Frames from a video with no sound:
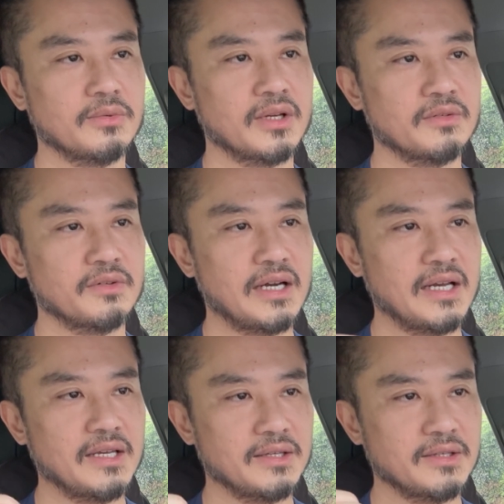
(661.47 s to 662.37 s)
whatever I
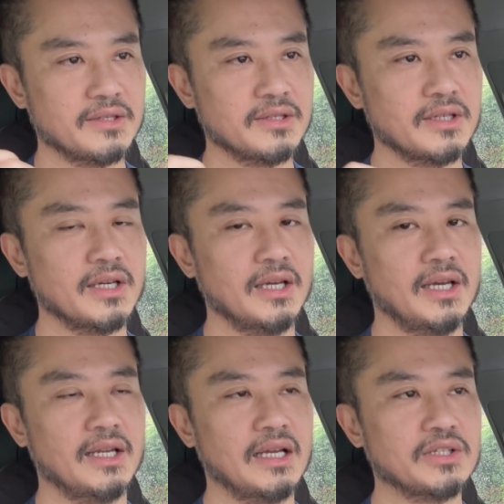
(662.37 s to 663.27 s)
hear,
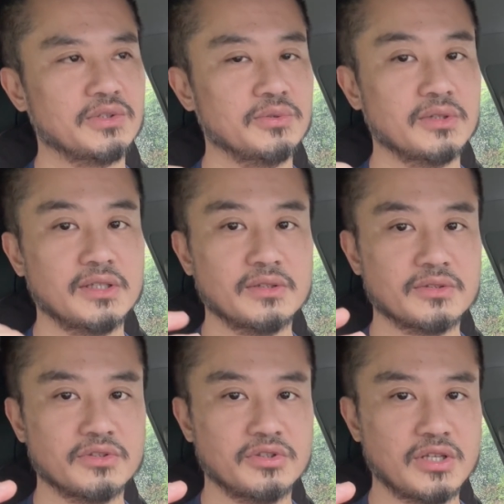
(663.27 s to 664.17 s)
and I do a little
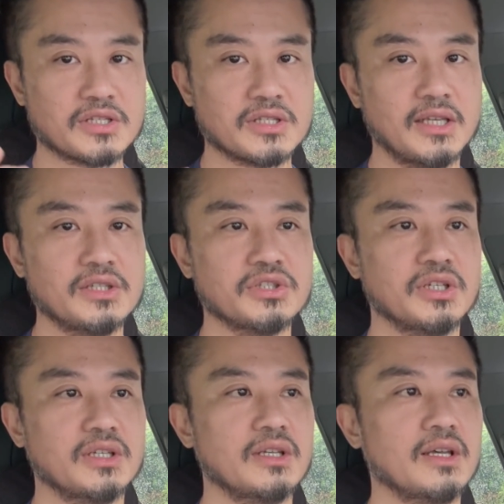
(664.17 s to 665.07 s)

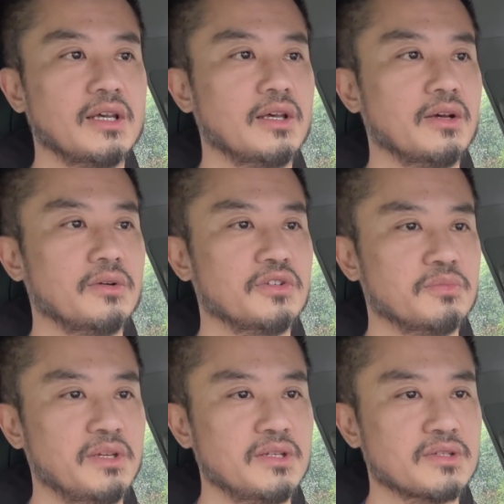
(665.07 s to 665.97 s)
translation, which
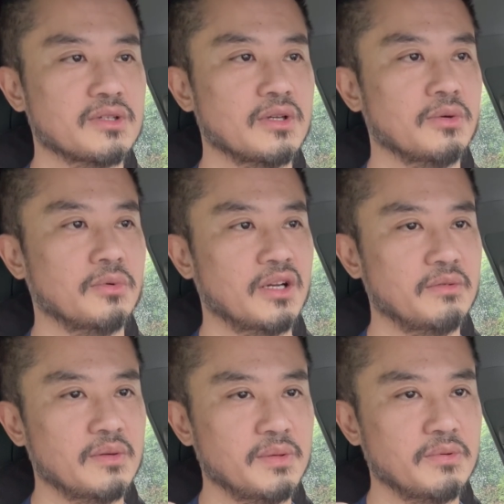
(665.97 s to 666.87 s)
means
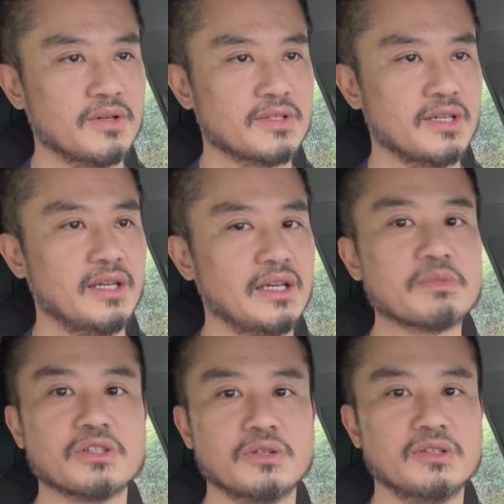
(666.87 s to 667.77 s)
whatever people are saying, I'm
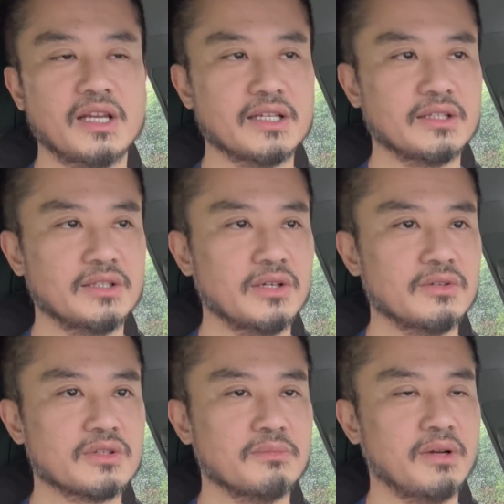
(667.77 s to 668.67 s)
still taking
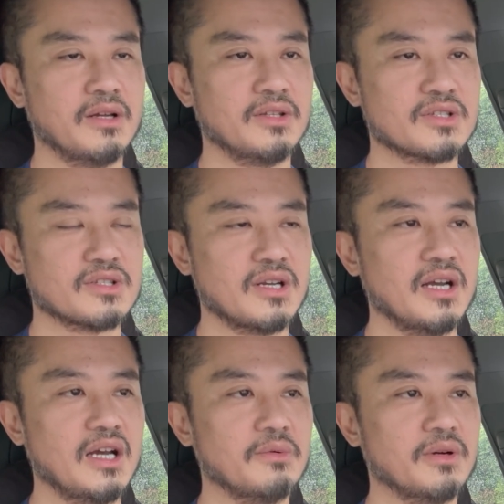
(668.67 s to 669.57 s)
notes, but on the
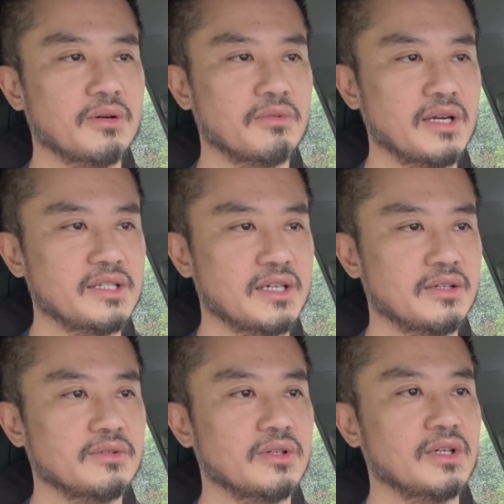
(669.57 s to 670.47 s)
side I will write down